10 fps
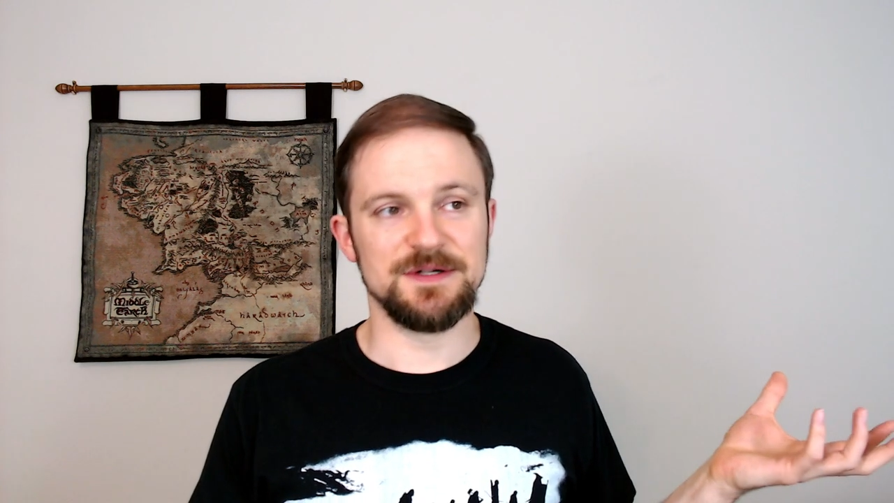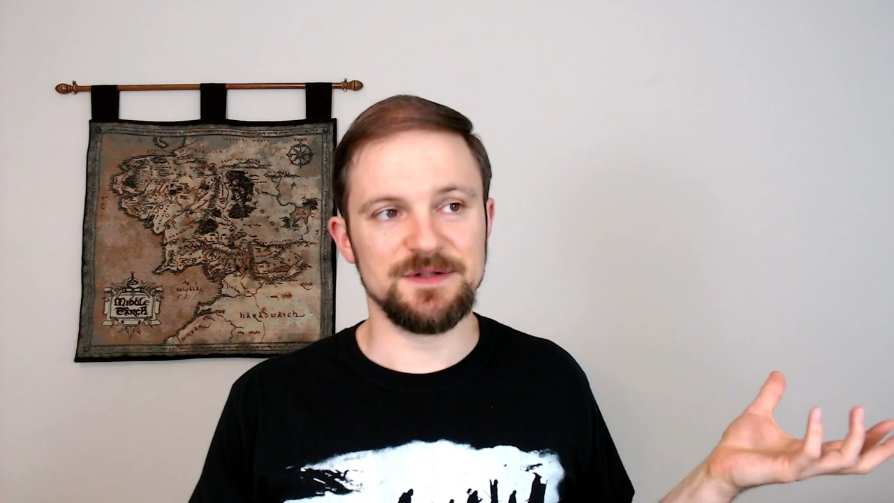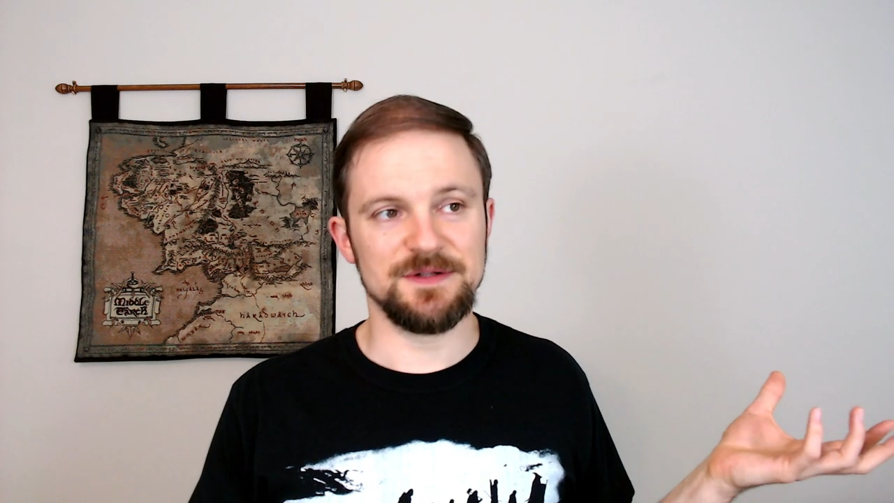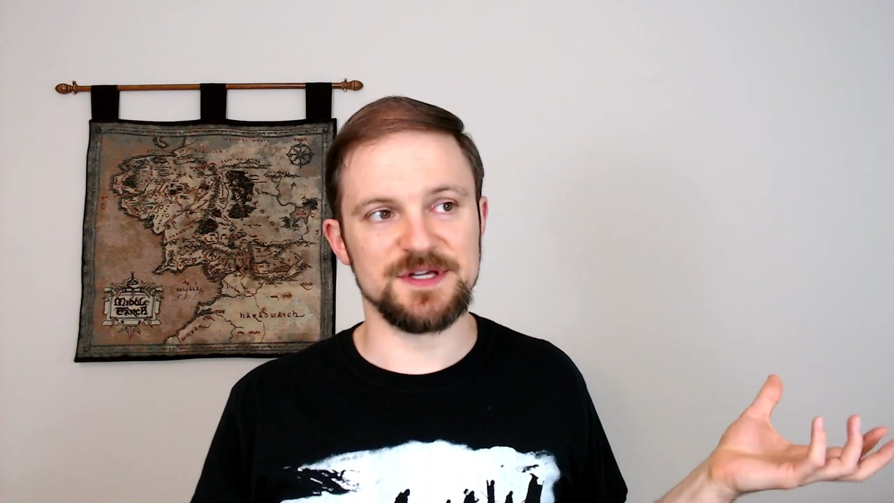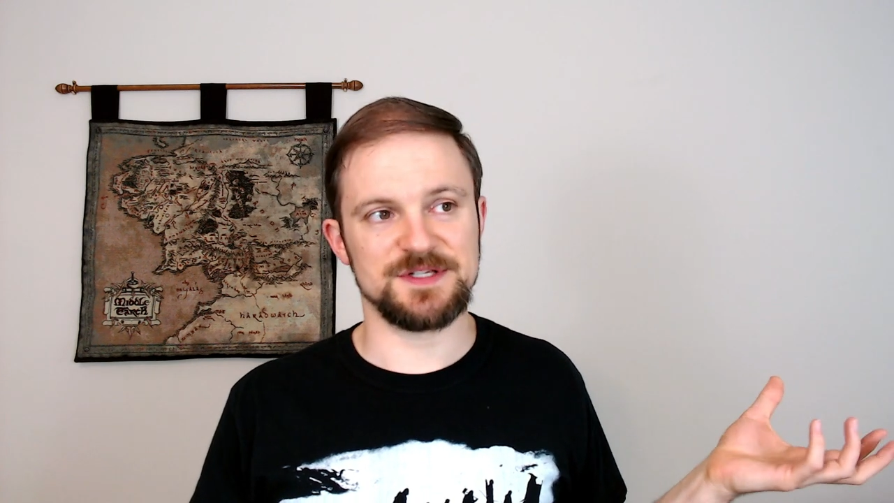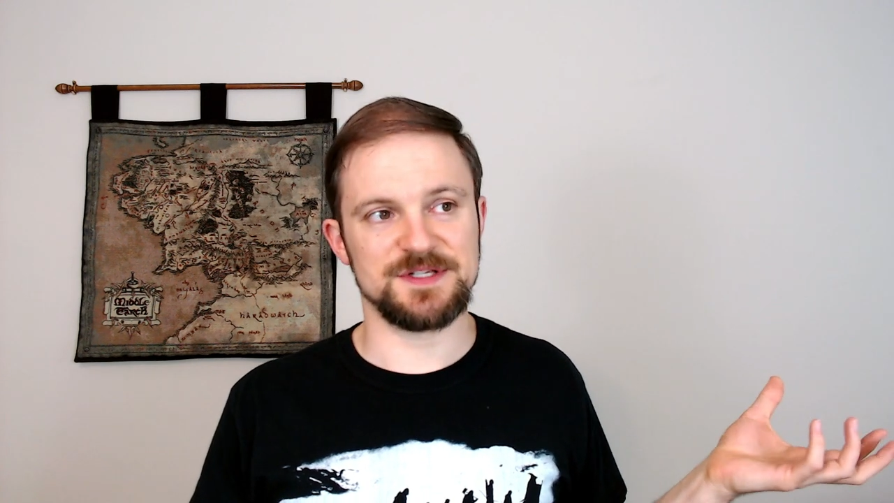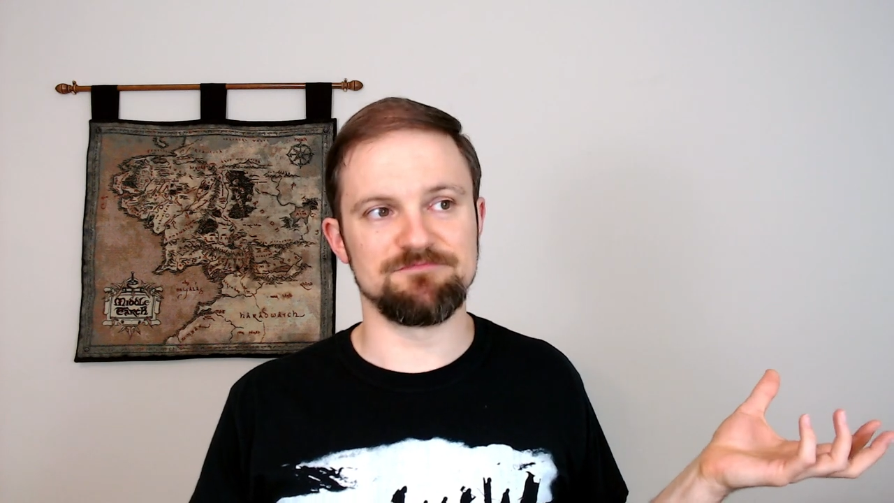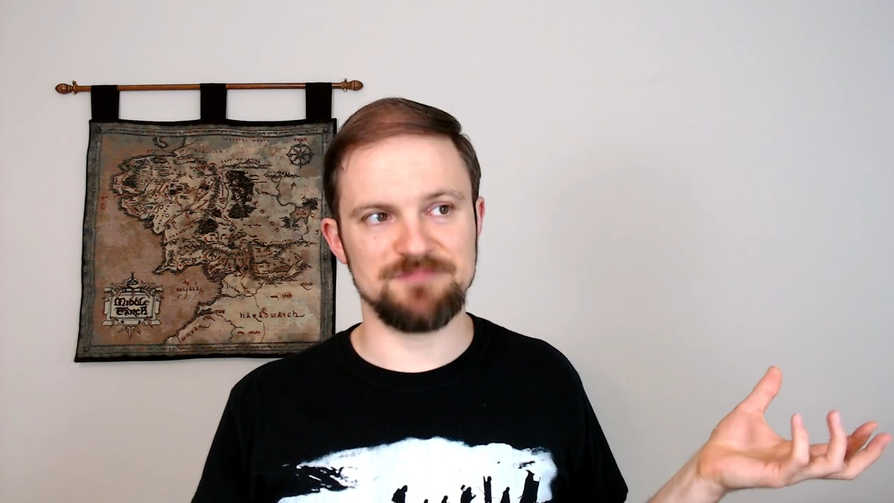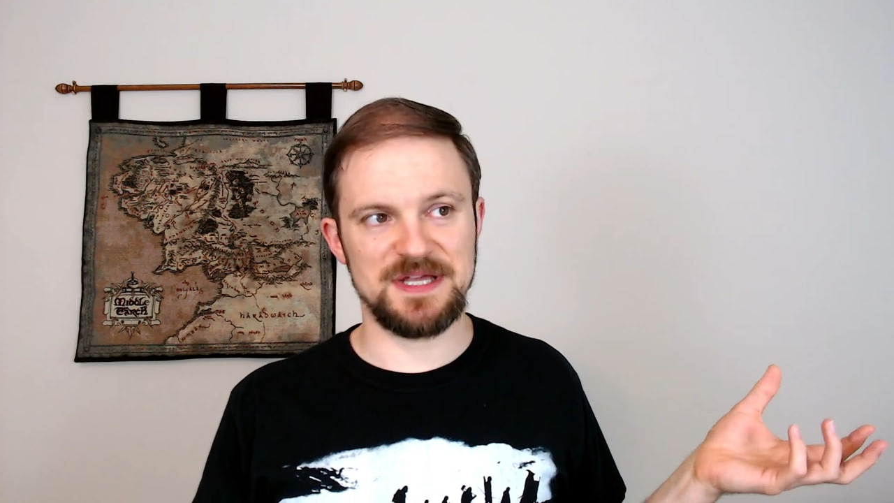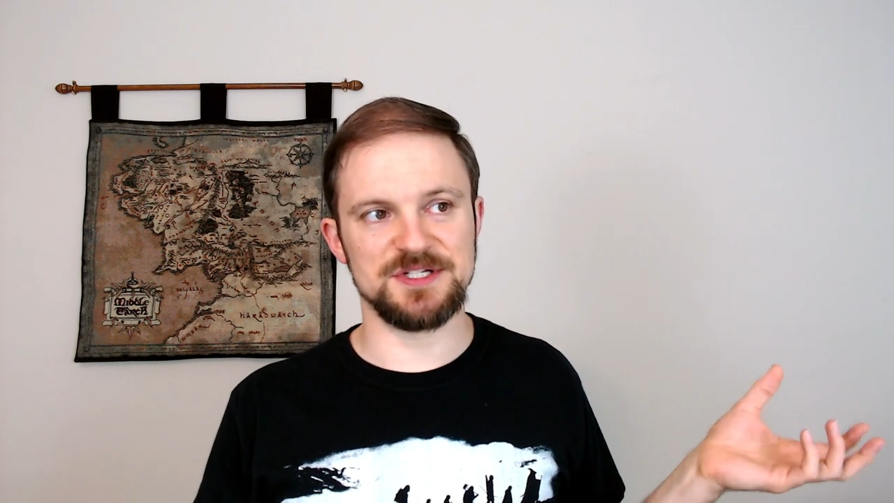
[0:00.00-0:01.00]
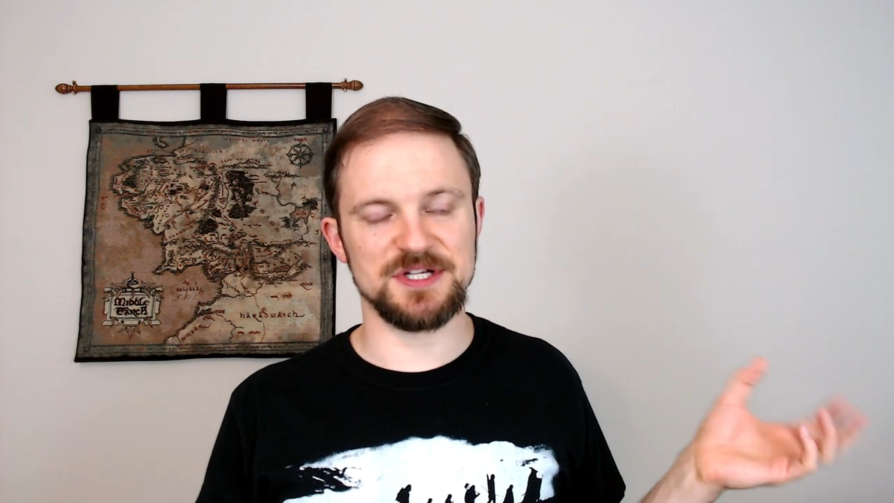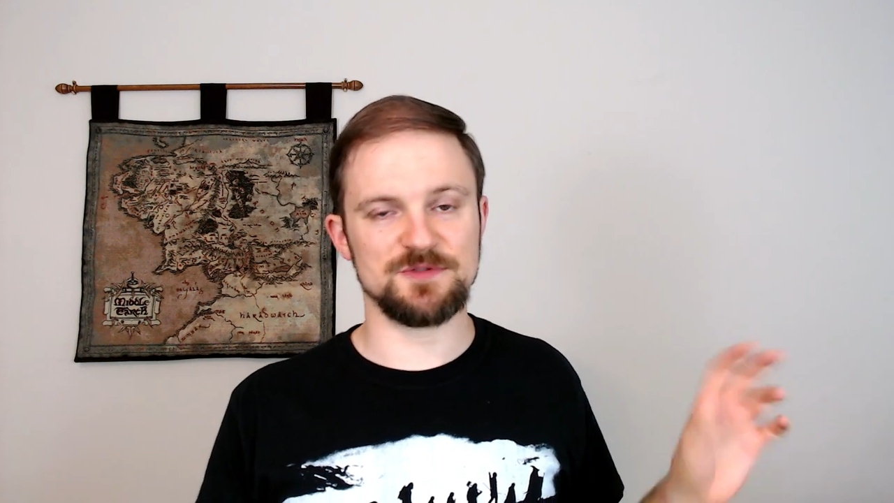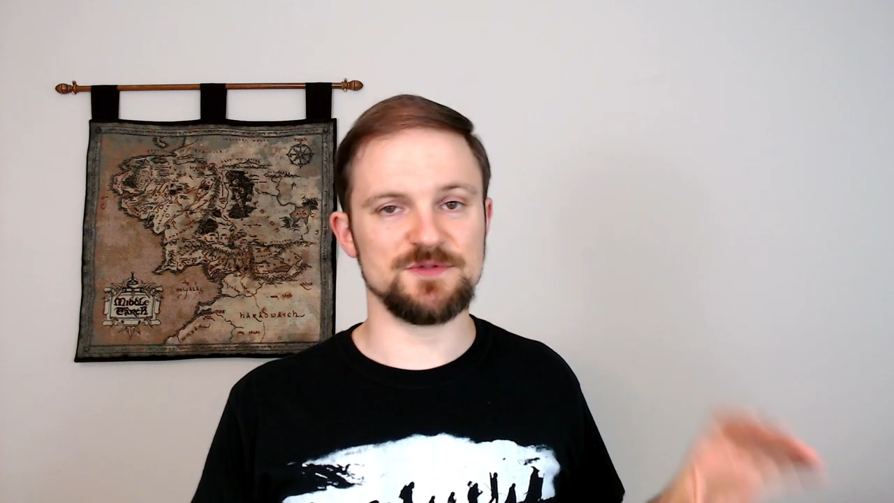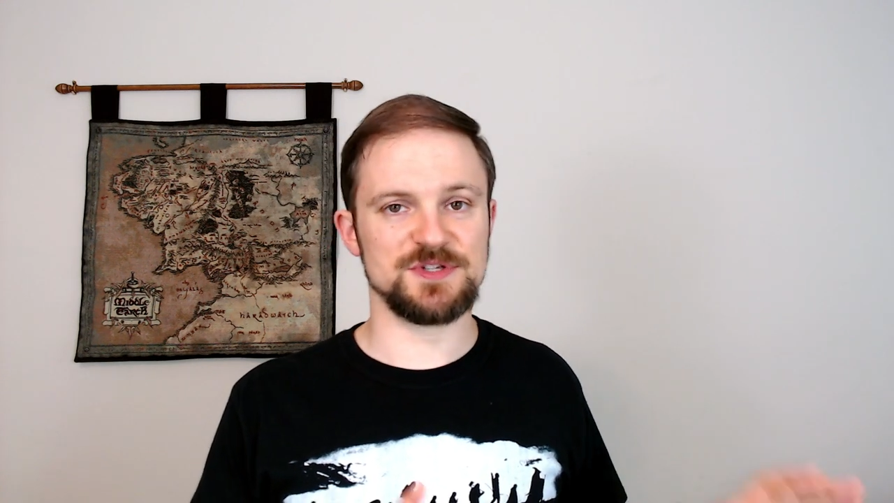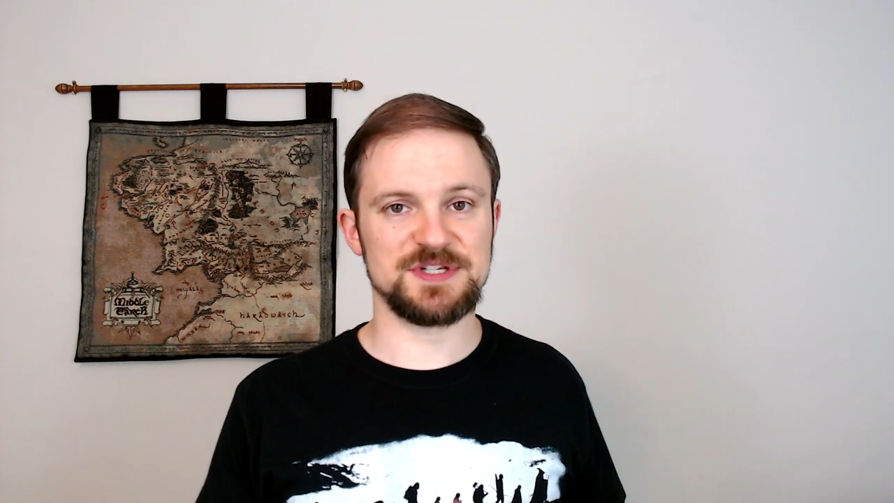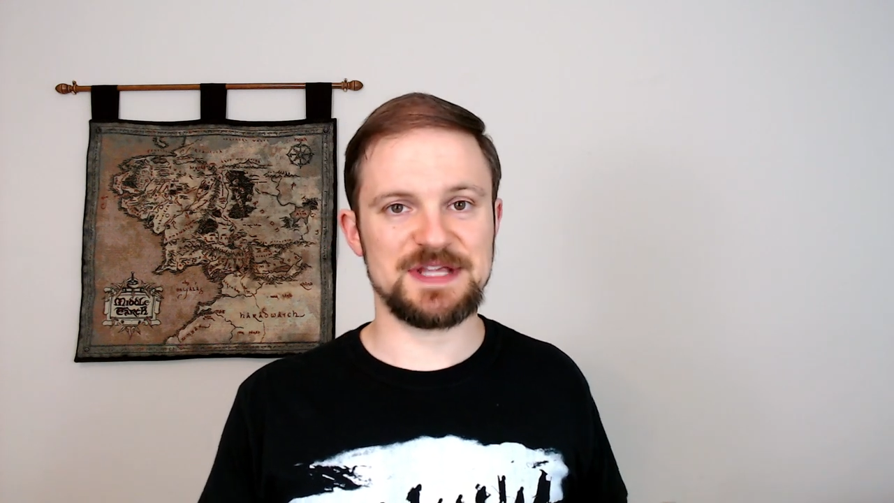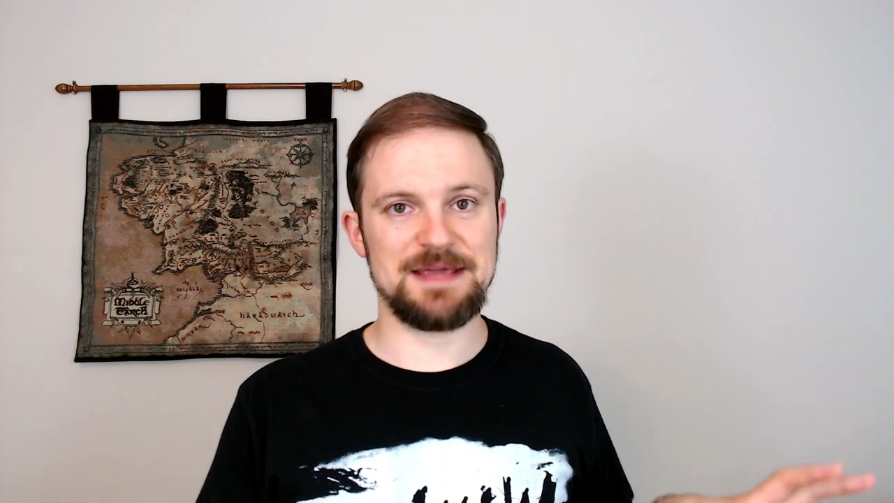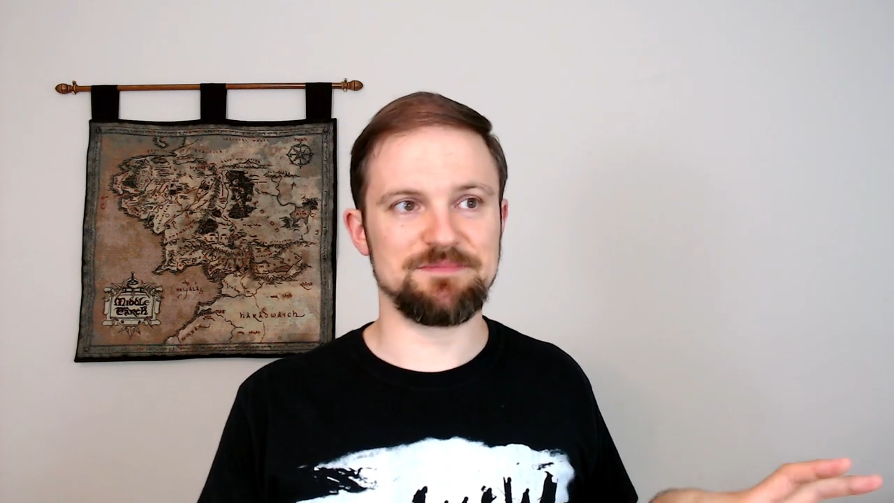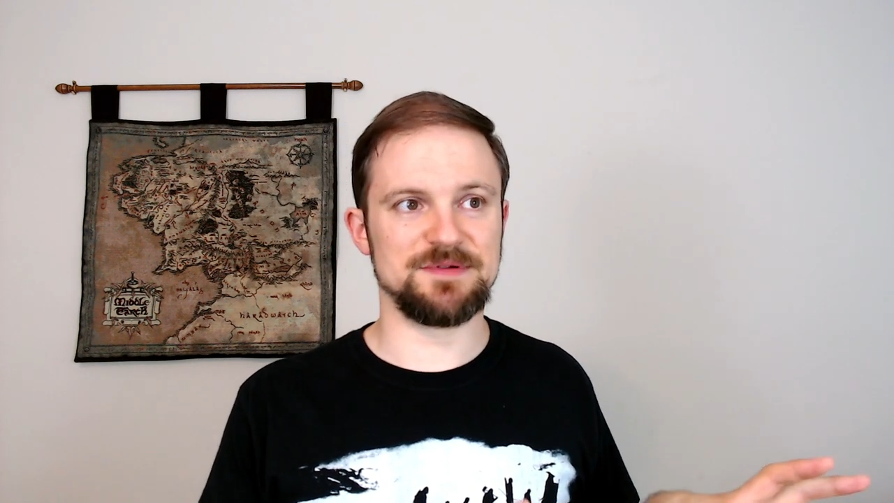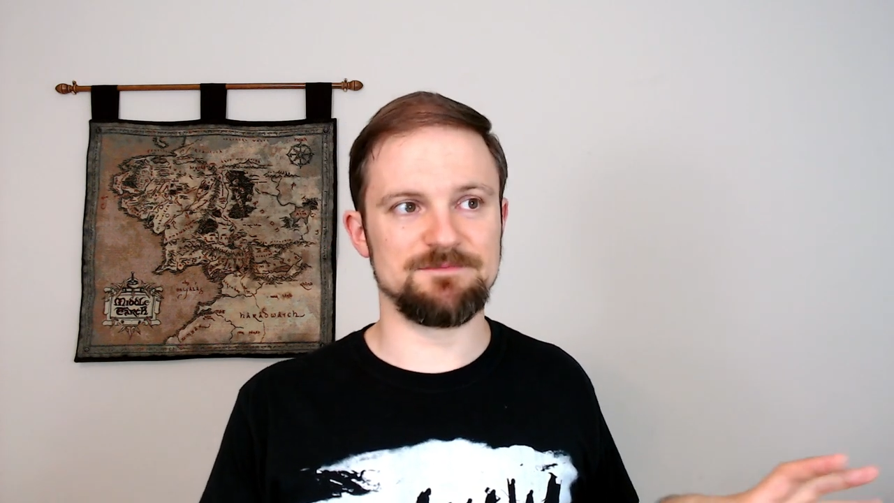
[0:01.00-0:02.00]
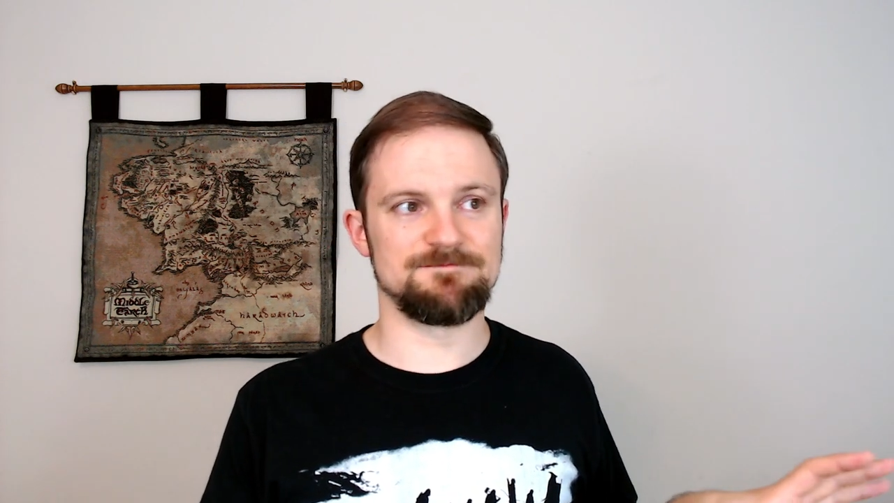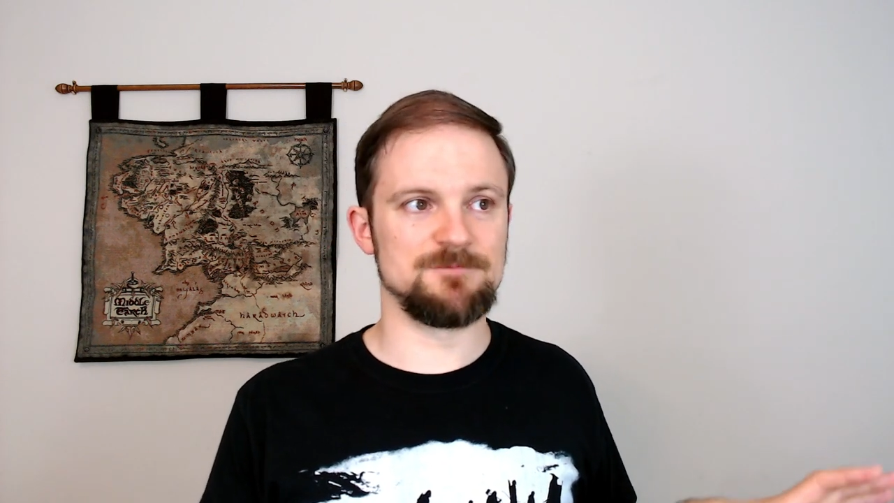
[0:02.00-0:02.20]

thus managing to escape a